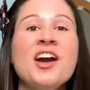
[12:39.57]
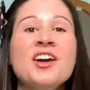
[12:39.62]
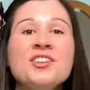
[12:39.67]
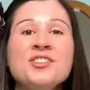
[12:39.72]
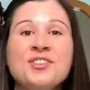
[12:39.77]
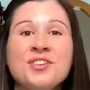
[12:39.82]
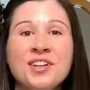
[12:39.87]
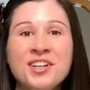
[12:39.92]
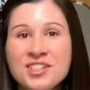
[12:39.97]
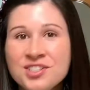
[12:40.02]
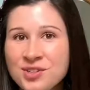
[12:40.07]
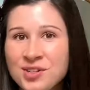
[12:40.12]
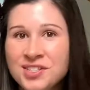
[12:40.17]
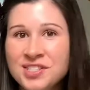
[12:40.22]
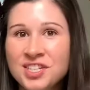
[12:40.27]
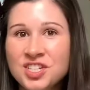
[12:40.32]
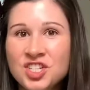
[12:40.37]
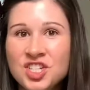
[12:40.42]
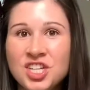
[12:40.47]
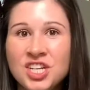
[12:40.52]
During
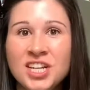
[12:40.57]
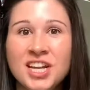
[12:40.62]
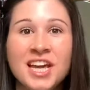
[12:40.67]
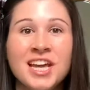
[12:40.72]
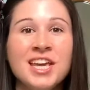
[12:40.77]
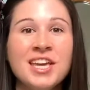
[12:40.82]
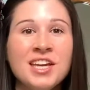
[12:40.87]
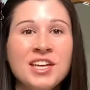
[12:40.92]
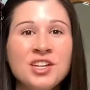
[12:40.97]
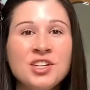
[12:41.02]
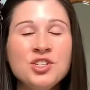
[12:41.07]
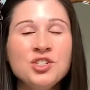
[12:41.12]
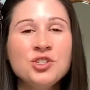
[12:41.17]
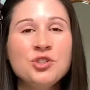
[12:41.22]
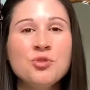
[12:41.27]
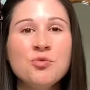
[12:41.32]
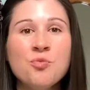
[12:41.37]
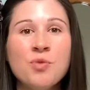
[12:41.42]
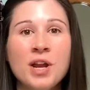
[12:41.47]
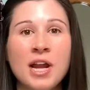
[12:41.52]
transition, get
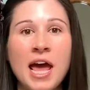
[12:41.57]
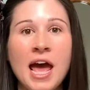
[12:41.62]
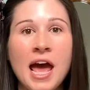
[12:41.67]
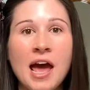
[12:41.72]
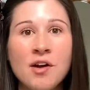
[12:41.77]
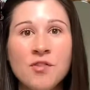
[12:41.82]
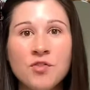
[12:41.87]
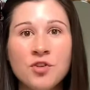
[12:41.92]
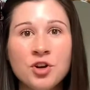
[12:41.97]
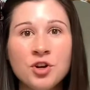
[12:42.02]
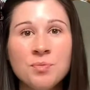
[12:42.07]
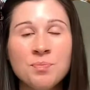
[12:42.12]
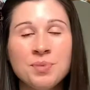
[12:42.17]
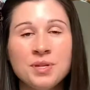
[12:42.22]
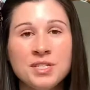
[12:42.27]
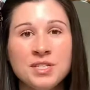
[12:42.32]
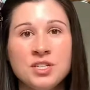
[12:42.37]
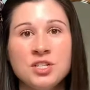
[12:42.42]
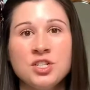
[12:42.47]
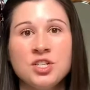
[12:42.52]
into whatever
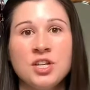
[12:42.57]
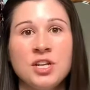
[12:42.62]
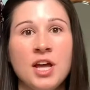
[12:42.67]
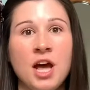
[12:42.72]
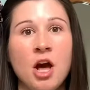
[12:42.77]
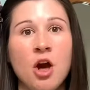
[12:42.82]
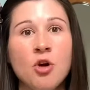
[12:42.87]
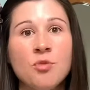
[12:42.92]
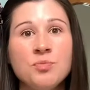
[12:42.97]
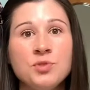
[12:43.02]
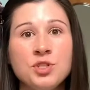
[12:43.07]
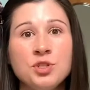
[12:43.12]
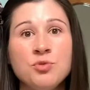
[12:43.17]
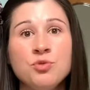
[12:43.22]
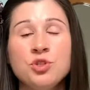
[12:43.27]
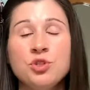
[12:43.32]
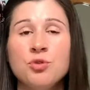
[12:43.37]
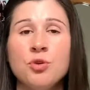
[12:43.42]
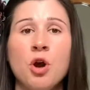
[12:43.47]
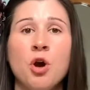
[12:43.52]
position helps you
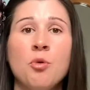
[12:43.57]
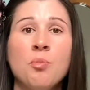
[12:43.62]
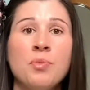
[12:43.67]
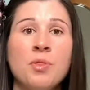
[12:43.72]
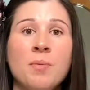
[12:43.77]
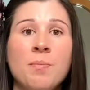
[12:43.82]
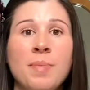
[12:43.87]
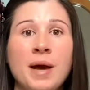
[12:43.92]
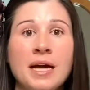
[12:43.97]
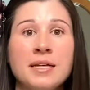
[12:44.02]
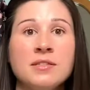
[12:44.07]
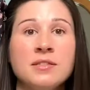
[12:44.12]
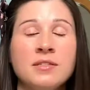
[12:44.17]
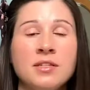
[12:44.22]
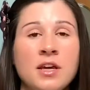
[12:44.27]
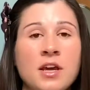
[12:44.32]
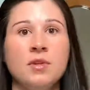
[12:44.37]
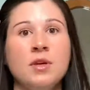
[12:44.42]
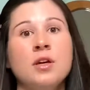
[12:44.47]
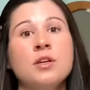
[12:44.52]
to cope the best.
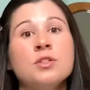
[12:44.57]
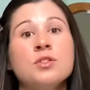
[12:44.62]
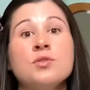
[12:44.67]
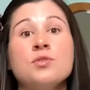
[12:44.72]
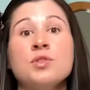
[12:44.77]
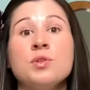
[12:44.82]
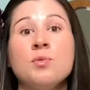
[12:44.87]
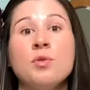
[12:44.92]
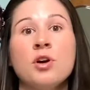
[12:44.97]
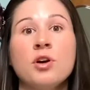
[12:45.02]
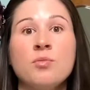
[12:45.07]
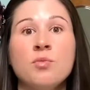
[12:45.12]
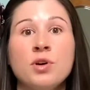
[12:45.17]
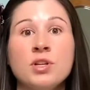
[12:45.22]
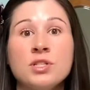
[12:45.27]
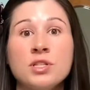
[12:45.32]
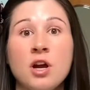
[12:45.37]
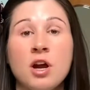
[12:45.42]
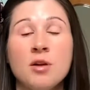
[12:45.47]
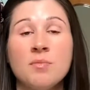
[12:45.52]
So some good
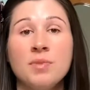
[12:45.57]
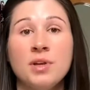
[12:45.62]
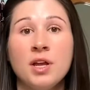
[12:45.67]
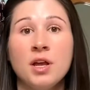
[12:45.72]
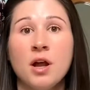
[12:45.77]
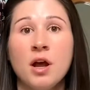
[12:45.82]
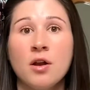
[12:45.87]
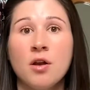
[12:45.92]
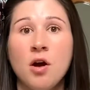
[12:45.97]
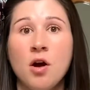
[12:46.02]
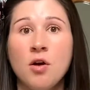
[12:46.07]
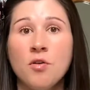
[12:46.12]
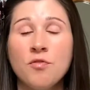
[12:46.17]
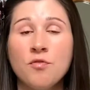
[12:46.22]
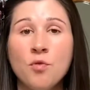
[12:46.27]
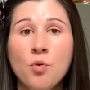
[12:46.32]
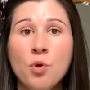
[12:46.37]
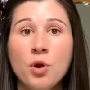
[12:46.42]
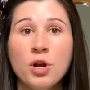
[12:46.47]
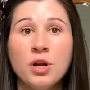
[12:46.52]
ones are being on all
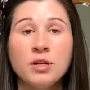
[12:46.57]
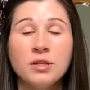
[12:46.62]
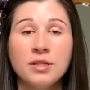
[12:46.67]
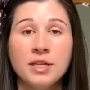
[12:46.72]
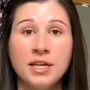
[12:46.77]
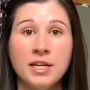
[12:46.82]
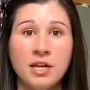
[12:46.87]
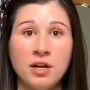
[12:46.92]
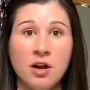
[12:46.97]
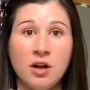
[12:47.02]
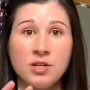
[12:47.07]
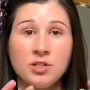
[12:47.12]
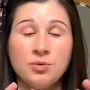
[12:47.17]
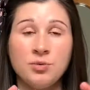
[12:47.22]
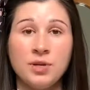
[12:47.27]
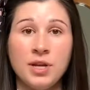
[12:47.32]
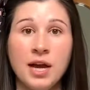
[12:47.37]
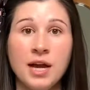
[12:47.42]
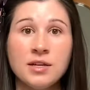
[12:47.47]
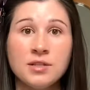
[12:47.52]
four, leaning onto
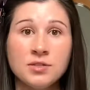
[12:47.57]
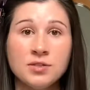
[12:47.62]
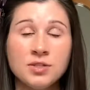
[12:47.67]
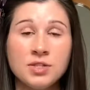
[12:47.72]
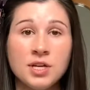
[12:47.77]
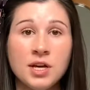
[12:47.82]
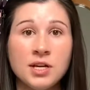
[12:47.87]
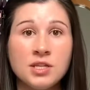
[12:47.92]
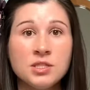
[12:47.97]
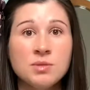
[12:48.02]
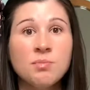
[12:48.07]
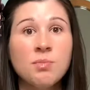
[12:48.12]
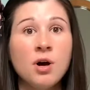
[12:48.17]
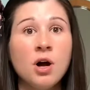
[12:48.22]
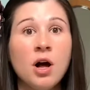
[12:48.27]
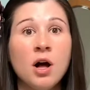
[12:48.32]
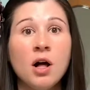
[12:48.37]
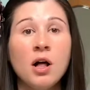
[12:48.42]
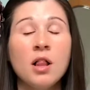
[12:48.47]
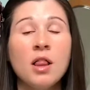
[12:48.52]
an exercise
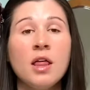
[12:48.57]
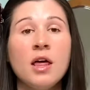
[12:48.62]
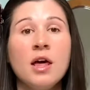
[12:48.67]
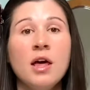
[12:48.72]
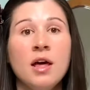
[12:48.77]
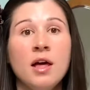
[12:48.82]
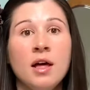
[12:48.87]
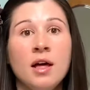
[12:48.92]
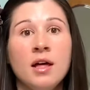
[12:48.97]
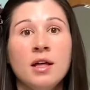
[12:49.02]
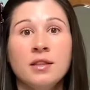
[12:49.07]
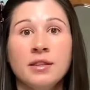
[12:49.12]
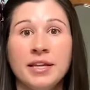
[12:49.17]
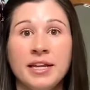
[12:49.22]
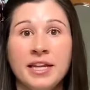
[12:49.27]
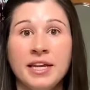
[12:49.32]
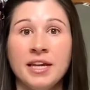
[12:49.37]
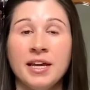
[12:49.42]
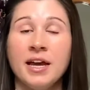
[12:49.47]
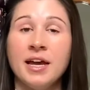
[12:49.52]
ball,
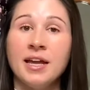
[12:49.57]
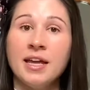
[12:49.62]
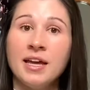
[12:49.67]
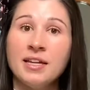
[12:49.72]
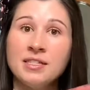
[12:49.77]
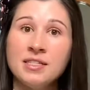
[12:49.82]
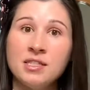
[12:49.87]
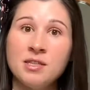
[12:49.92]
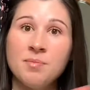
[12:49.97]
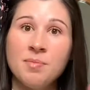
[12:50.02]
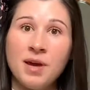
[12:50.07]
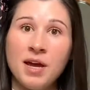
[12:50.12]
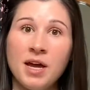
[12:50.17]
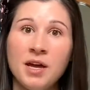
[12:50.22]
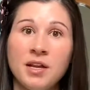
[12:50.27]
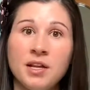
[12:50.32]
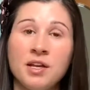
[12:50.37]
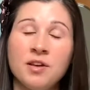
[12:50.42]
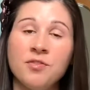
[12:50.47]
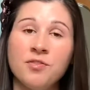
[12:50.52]
leaning against the
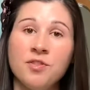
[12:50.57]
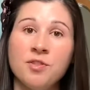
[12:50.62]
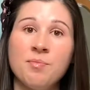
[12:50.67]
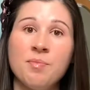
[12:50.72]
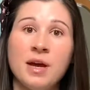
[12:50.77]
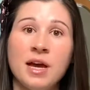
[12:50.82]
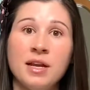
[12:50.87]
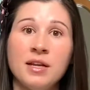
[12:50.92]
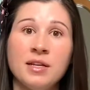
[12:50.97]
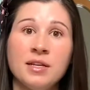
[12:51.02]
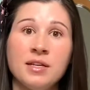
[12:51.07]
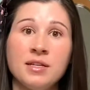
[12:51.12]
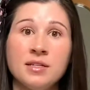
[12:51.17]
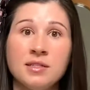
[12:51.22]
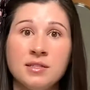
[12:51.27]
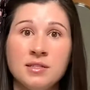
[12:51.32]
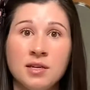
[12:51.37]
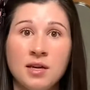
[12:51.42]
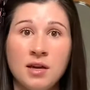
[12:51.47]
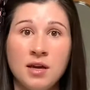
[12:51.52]
bed if the bed
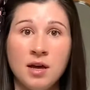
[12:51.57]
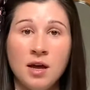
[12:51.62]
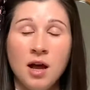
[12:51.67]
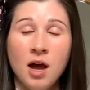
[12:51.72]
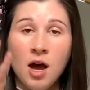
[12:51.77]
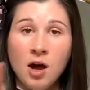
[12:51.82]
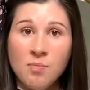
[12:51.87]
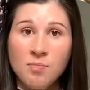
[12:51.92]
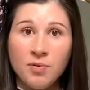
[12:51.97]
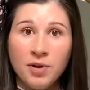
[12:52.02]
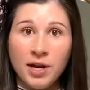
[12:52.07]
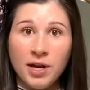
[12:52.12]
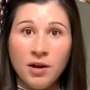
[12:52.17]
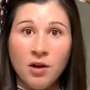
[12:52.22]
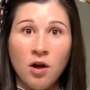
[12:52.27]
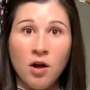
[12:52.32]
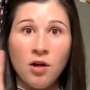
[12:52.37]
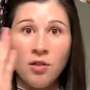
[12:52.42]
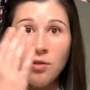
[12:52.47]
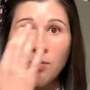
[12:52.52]
is upright
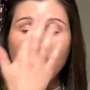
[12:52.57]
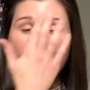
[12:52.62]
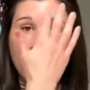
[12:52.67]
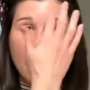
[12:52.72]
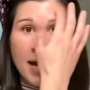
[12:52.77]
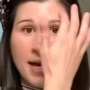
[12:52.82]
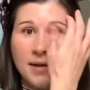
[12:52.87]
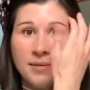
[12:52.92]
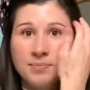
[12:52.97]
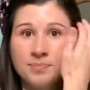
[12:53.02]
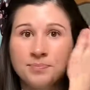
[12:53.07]
all the way.